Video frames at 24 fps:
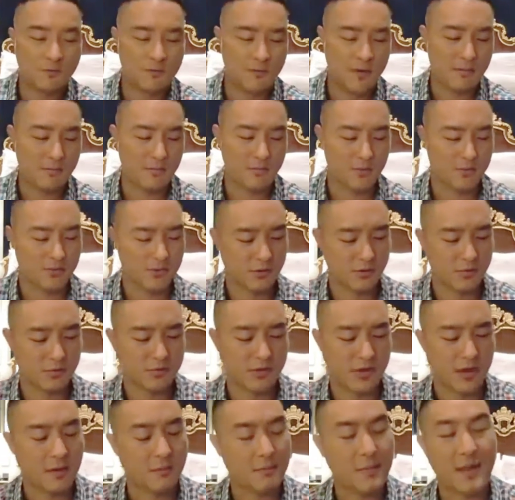of
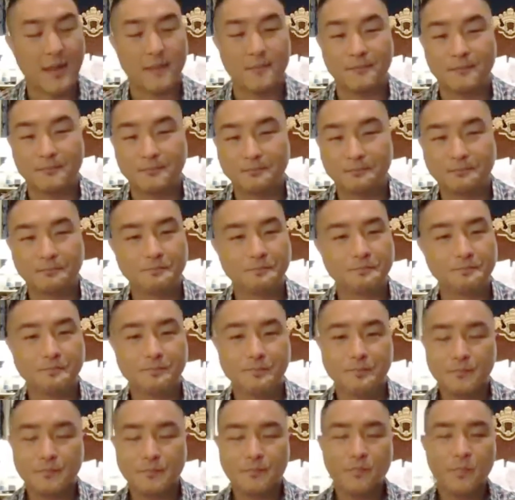November. Someone say amen.
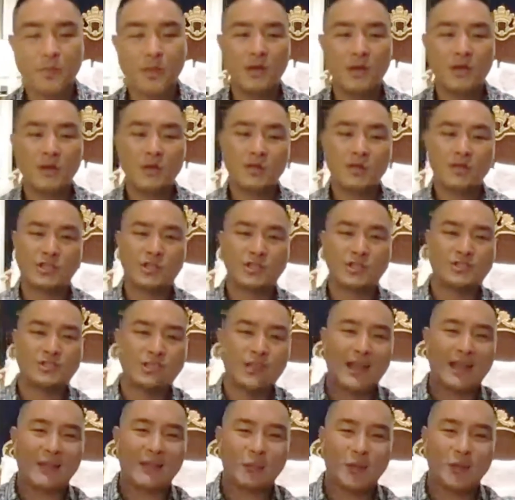
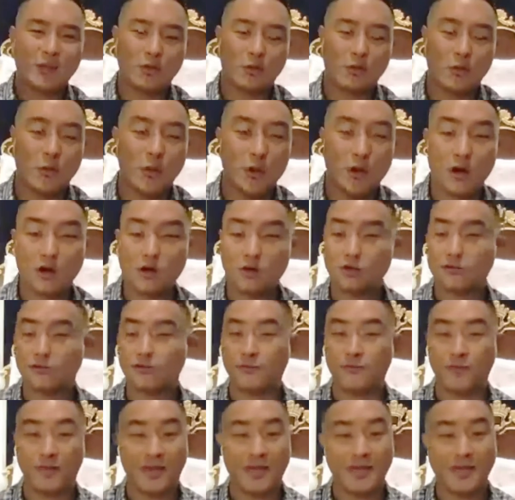Just like when the
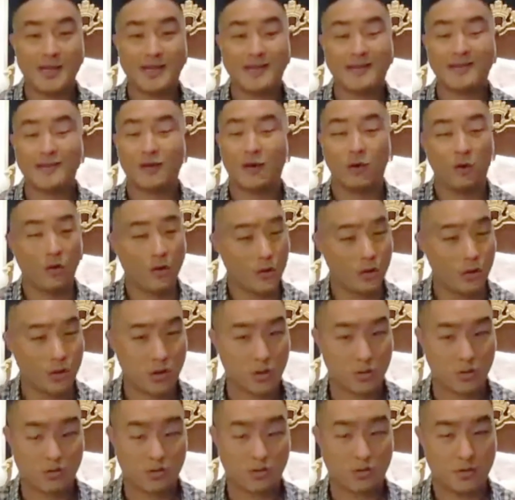waters
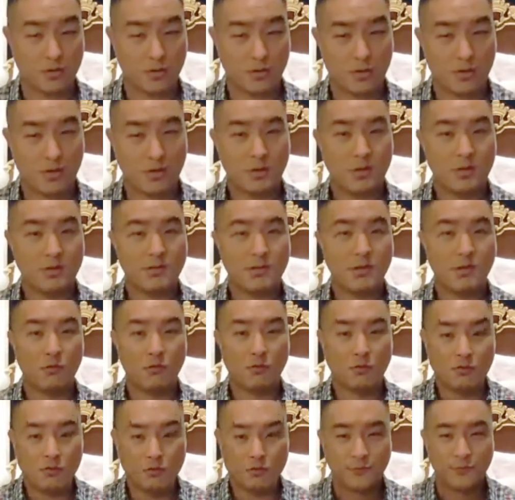flooded the whole earth
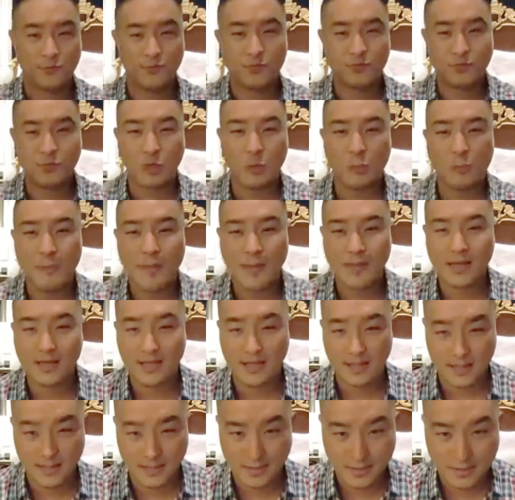there was full
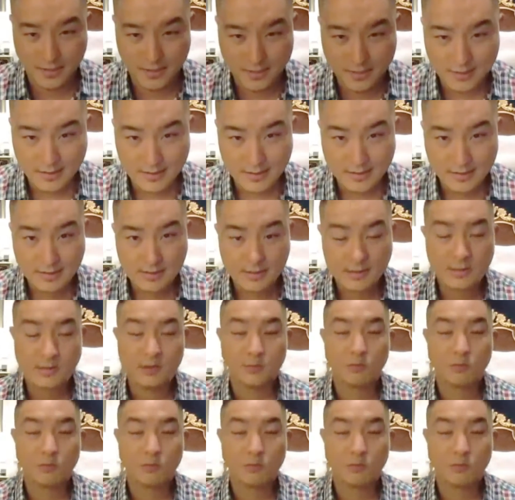dominion,